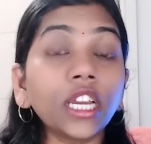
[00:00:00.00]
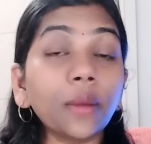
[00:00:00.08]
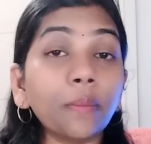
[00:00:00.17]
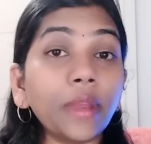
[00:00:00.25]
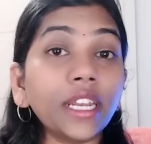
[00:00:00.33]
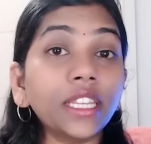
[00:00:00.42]

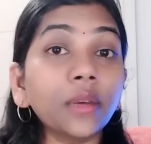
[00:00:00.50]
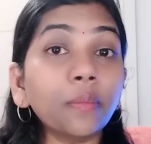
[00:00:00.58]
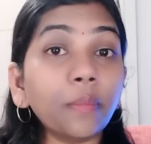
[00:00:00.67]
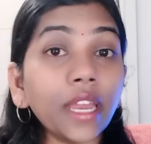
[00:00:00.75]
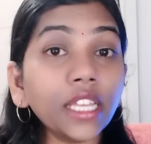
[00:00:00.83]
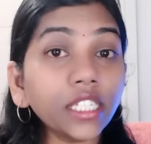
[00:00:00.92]
made the
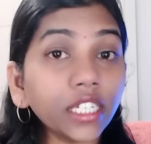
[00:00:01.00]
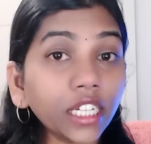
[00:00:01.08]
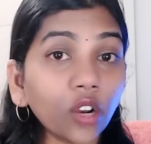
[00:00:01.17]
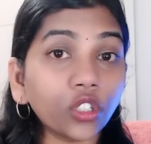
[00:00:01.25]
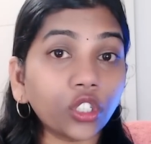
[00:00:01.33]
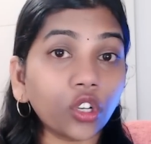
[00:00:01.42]
major
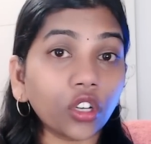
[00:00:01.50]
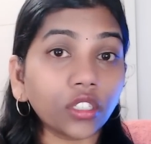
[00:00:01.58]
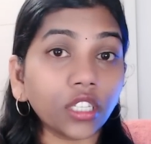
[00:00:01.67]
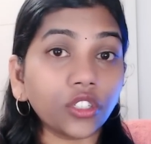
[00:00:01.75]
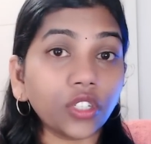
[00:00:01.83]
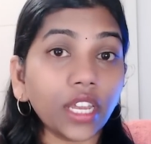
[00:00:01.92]
cloud
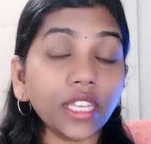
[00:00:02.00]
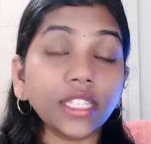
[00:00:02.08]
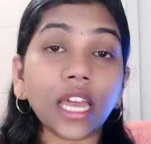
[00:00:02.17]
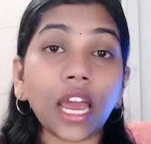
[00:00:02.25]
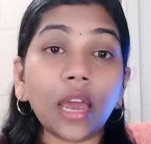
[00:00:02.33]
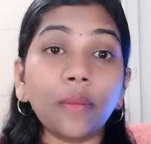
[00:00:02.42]
stocks such
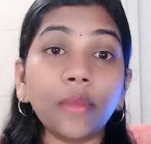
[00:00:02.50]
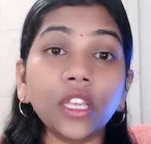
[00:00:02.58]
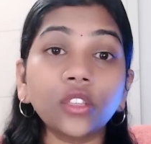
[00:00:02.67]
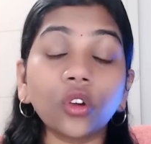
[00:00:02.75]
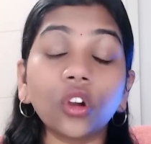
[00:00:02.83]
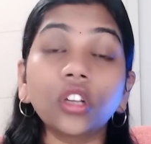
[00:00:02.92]
as
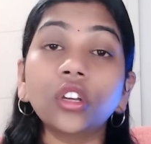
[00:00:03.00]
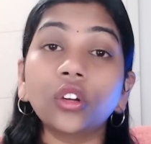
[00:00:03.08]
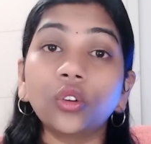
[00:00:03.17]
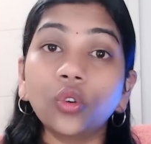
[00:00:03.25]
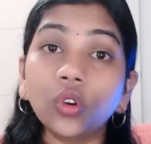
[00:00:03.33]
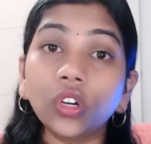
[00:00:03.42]
Amazon,
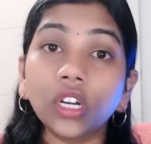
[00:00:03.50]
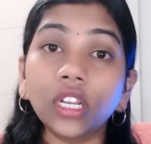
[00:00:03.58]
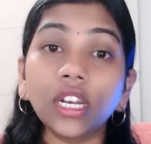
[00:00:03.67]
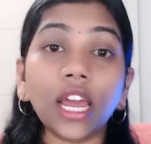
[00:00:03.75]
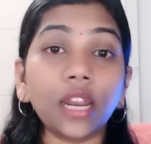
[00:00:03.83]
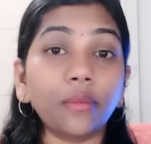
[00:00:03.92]

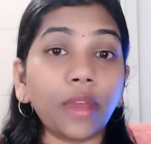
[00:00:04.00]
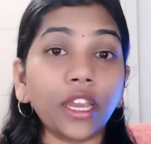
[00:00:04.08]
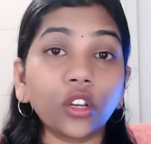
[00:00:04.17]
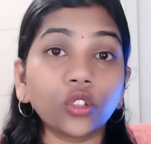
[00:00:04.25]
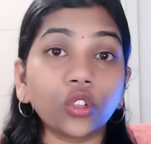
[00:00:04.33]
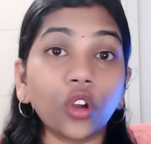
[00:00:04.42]
Google and
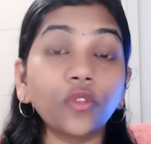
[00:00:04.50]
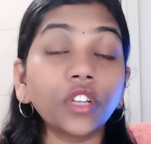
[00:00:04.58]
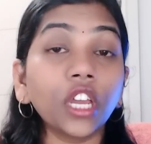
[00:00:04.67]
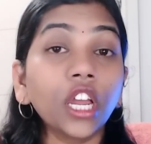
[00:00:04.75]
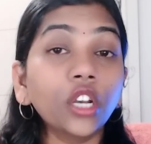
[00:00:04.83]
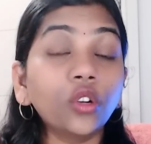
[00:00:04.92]
Microsoft
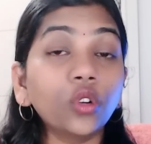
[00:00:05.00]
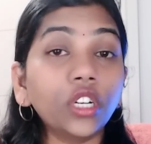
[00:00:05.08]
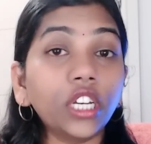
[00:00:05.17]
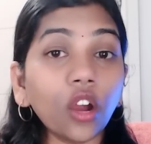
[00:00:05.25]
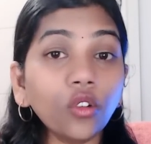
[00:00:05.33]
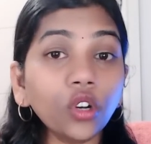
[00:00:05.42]
to
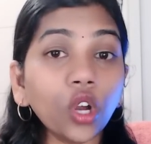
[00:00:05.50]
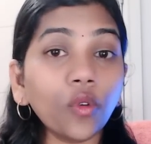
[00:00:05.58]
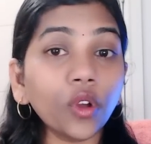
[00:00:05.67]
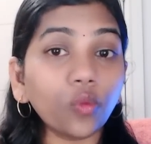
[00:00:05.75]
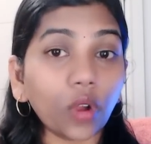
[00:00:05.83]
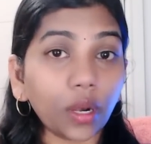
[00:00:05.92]
down
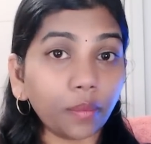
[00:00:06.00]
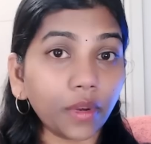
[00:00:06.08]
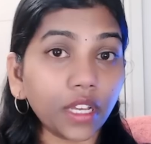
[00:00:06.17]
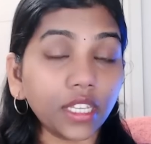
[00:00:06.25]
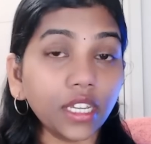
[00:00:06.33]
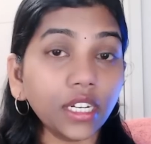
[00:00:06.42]
over
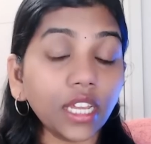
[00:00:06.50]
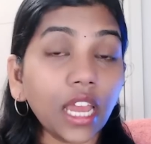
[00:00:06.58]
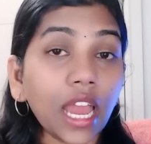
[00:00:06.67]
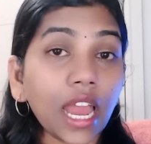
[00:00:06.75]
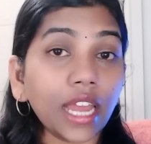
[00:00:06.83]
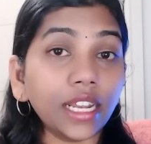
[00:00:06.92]
1%
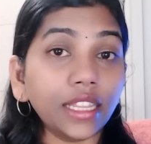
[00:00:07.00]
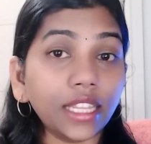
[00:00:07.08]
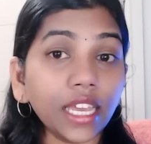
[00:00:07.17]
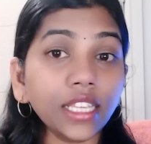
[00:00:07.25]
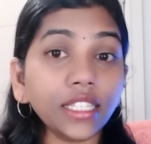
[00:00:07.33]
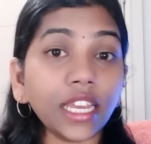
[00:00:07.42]
and
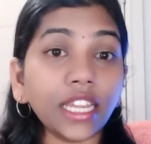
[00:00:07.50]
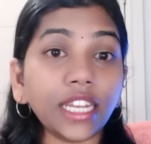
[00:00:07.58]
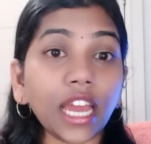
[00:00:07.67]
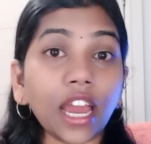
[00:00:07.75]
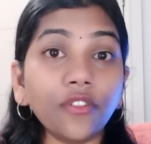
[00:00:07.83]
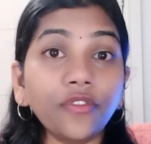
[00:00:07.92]
thus
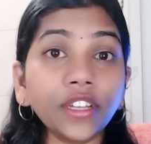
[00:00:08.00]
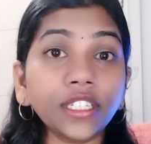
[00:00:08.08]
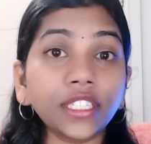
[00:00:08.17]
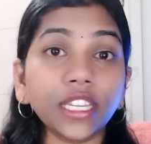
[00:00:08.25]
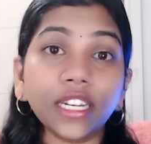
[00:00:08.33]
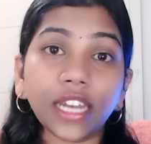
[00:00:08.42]
it
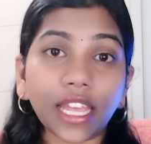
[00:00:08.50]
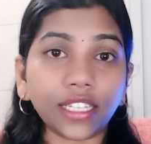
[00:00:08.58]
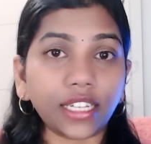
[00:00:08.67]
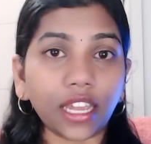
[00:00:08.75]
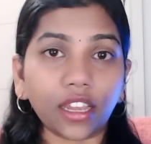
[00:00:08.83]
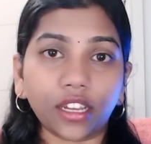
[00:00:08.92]
affects the
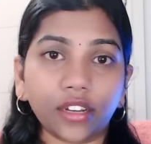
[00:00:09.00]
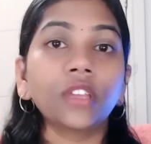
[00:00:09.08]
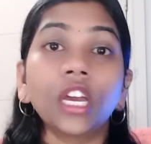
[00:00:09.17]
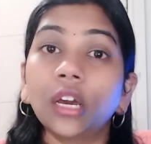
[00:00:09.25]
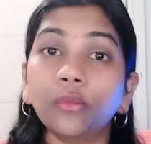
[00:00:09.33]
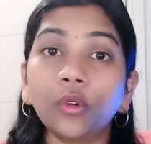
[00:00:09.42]
Nasdaq.
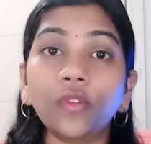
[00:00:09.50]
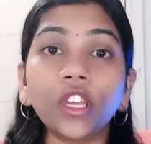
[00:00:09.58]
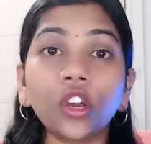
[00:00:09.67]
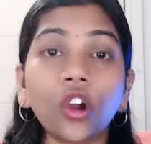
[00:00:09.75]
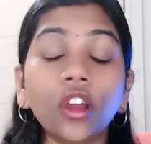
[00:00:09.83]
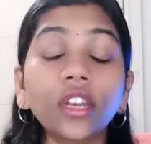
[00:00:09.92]

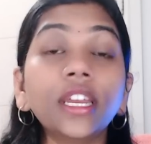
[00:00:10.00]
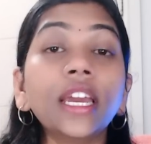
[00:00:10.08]
Moving on,